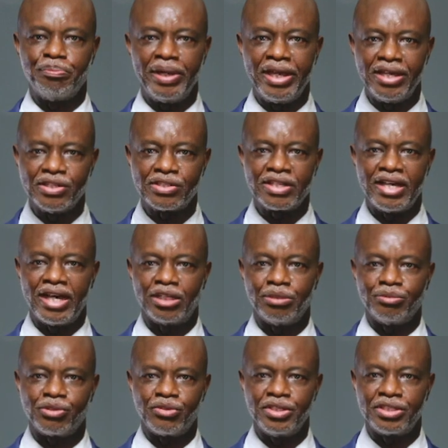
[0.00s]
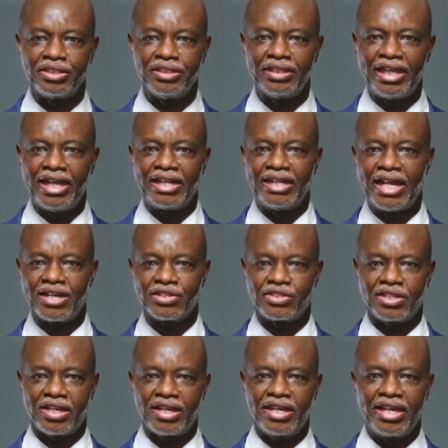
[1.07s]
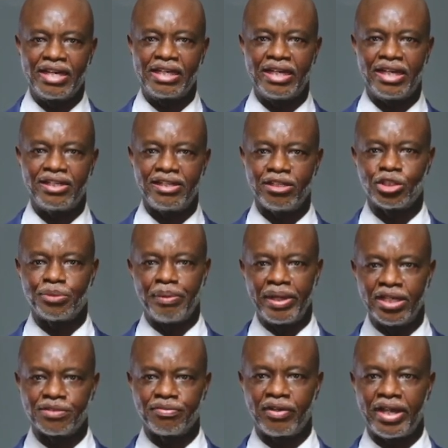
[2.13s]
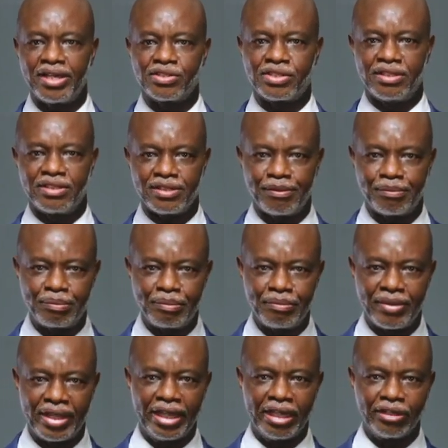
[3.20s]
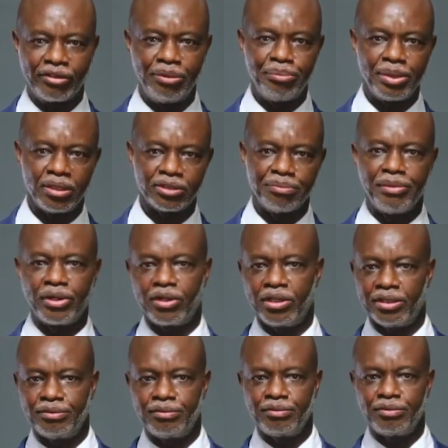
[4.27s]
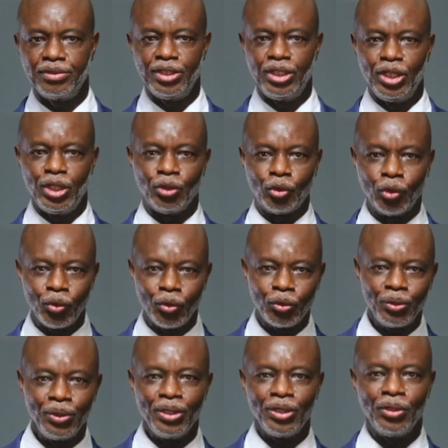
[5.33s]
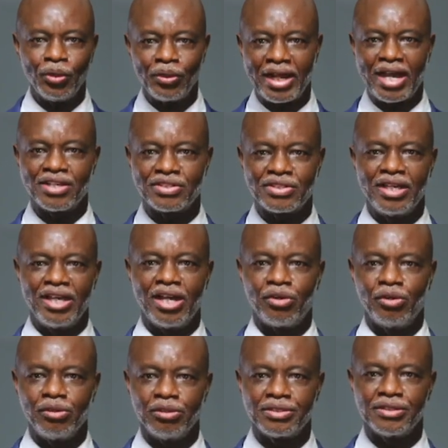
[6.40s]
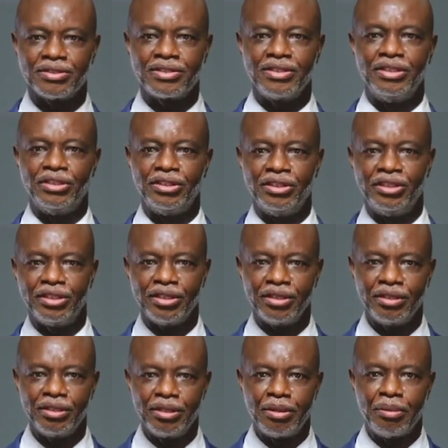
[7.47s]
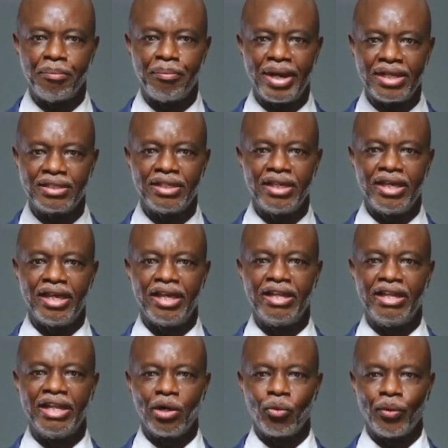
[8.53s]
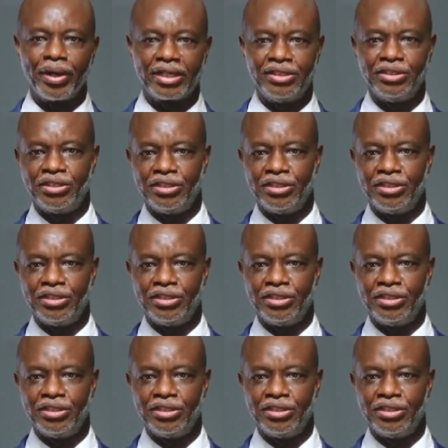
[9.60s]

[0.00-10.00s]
Space Administration, NASA, Goddard Space Flight Center in Greenbelt, Maryland. Though not as aeronautics engineer, but a network